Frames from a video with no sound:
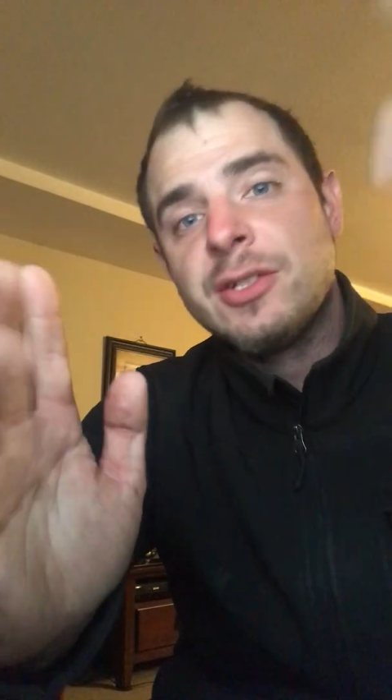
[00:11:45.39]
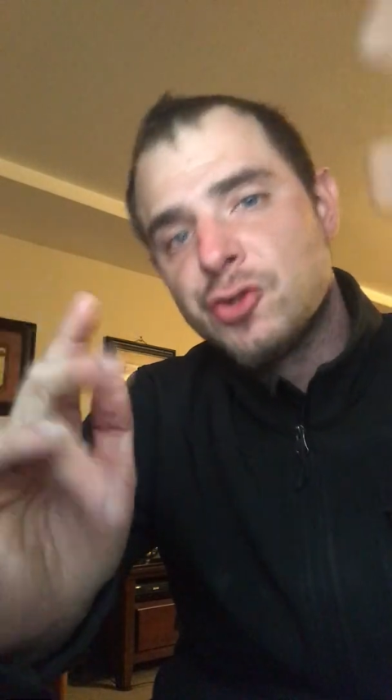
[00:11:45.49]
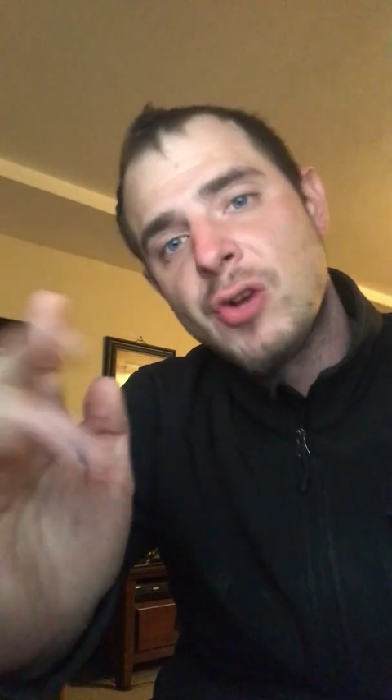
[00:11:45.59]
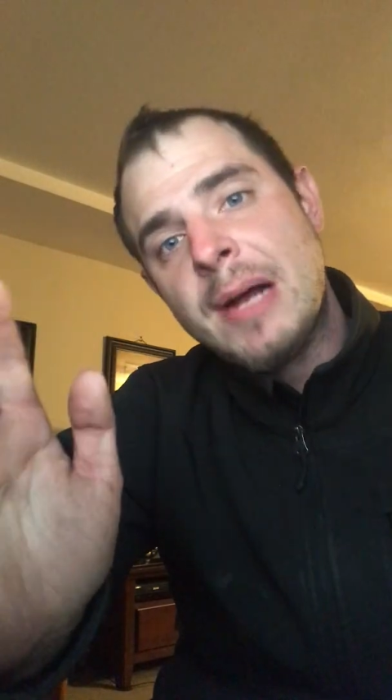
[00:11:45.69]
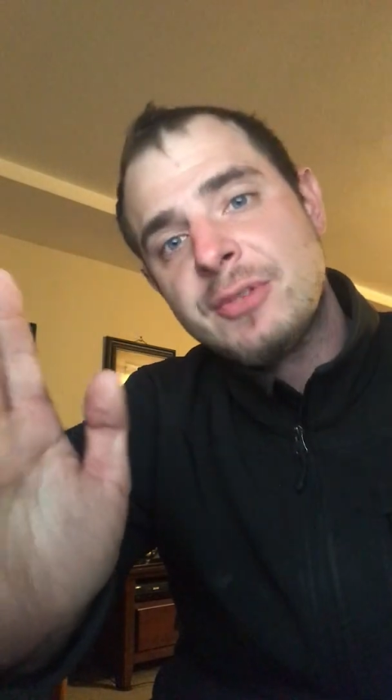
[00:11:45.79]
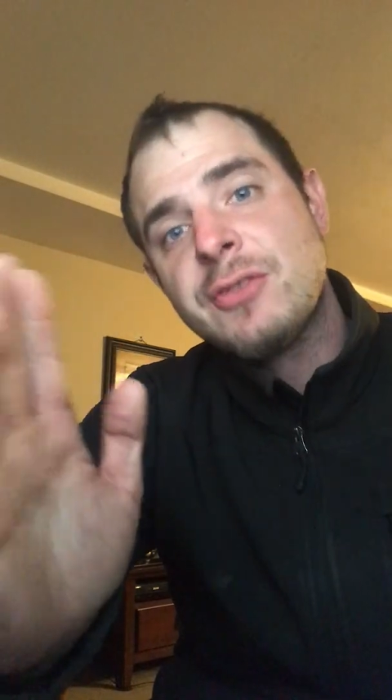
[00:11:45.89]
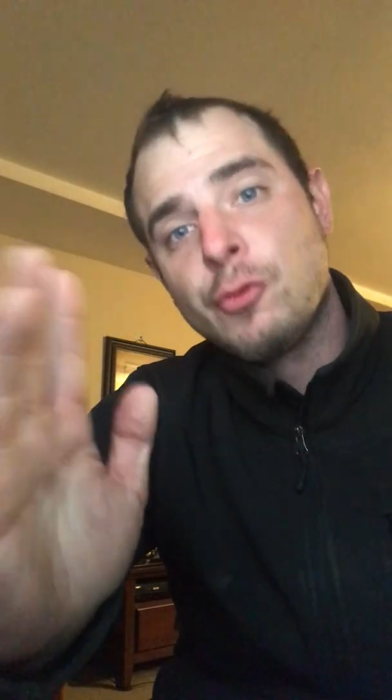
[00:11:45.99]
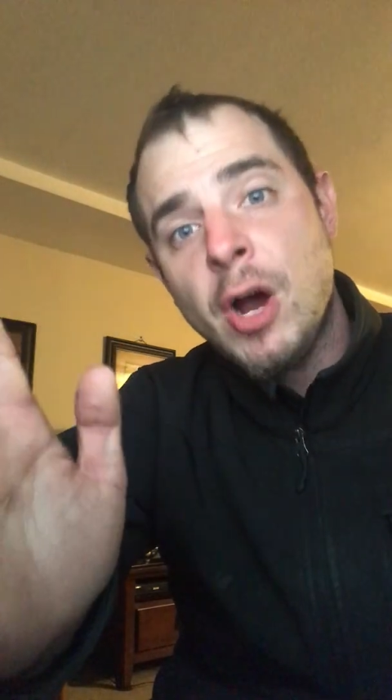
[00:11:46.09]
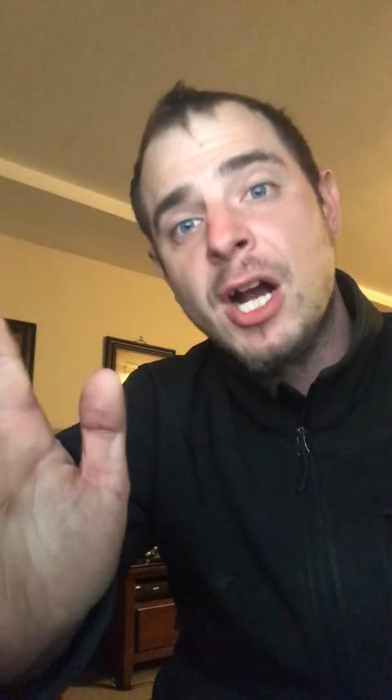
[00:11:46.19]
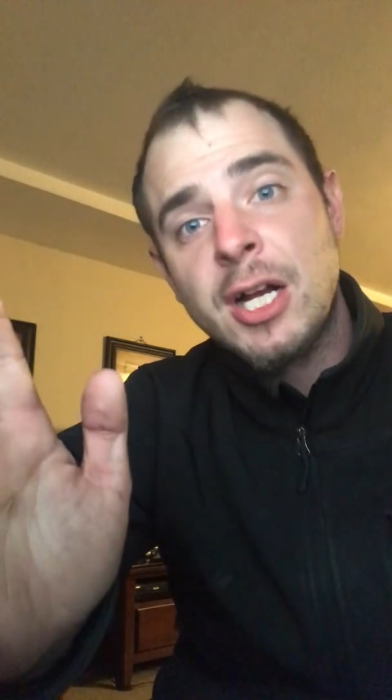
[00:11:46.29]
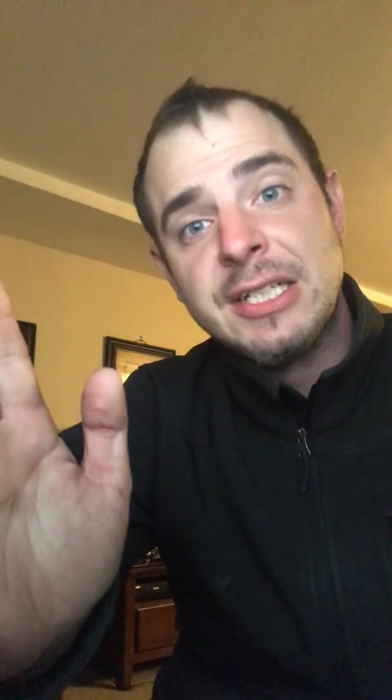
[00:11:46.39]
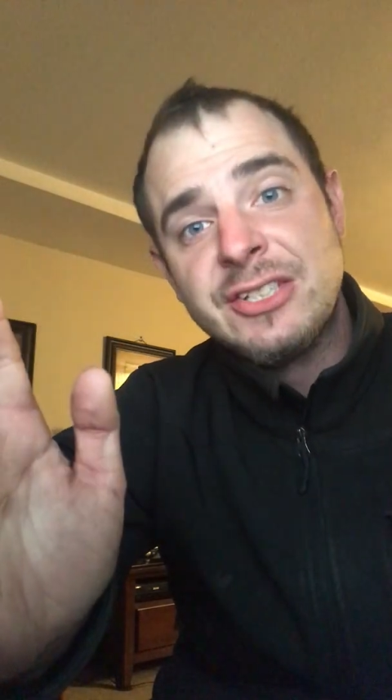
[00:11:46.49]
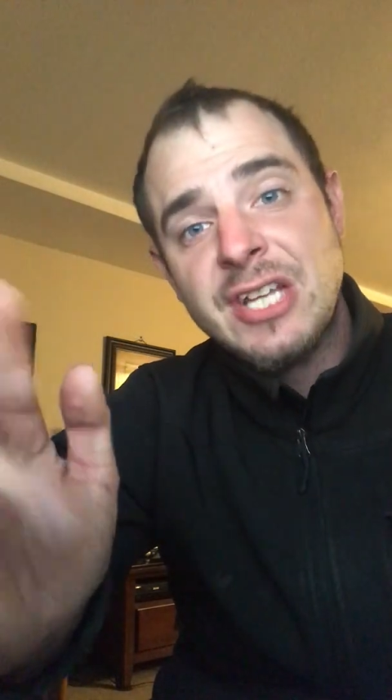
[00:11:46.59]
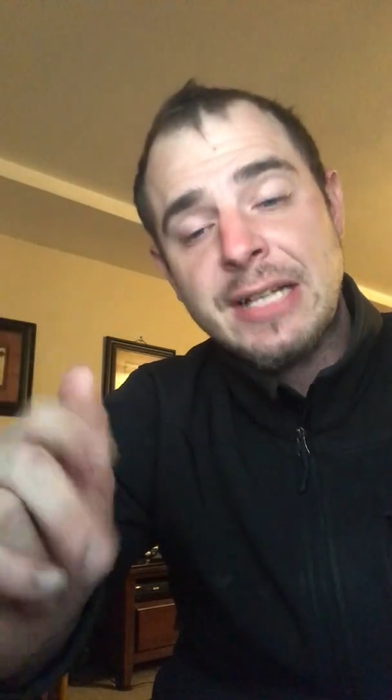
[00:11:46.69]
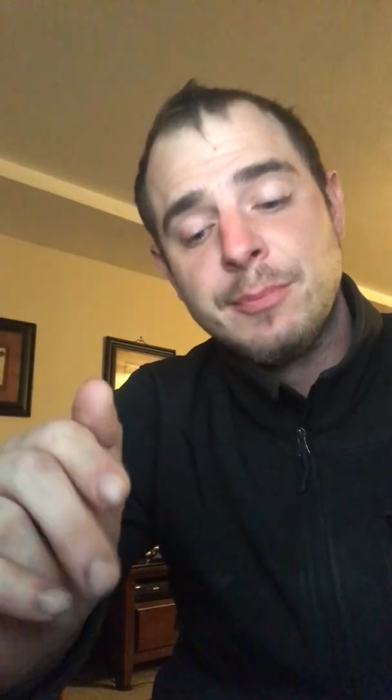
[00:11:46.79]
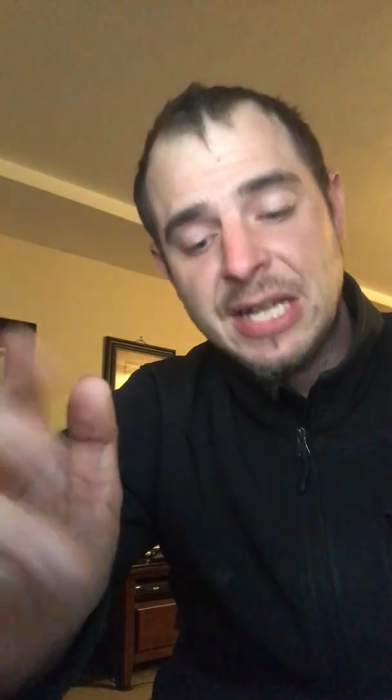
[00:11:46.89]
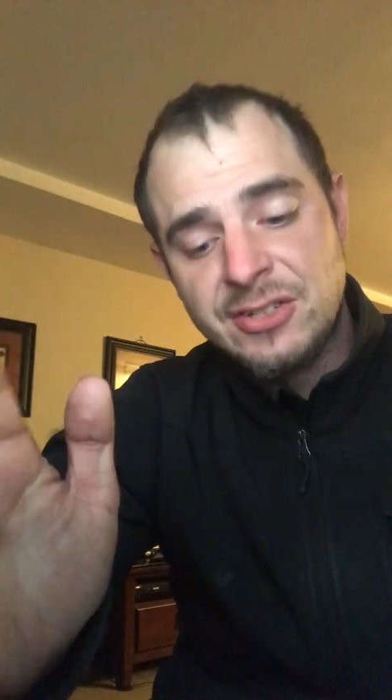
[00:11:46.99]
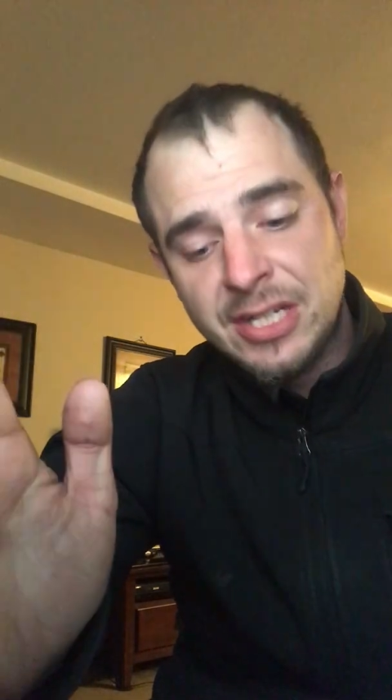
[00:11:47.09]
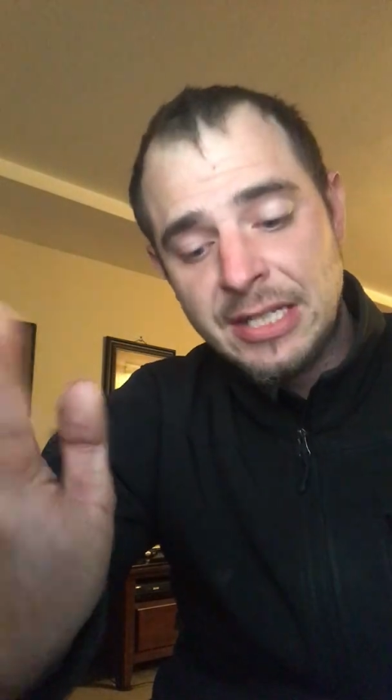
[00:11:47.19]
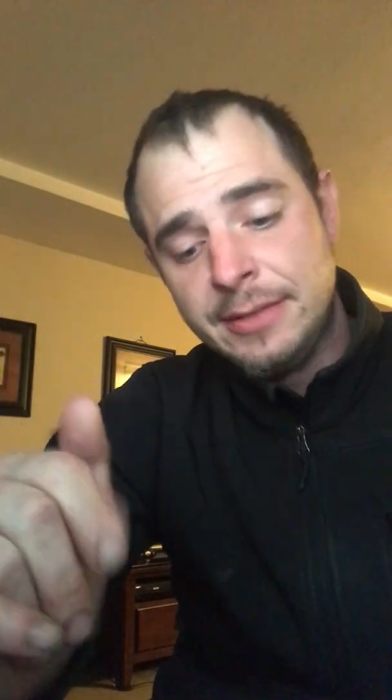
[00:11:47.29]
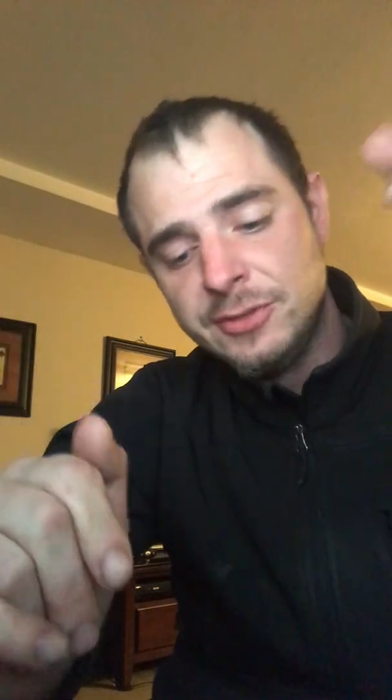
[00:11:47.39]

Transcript: dropped the rock on his head, basically.